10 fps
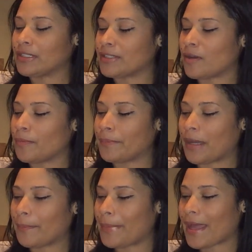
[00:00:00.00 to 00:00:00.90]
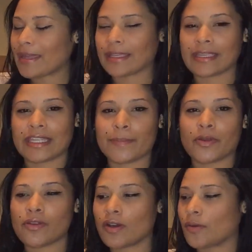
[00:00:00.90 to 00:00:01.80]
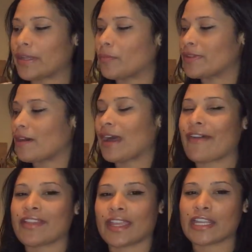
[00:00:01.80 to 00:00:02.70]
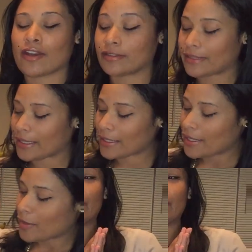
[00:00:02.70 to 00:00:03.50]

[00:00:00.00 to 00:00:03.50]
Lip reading: their little bag and keep on going without having any contact.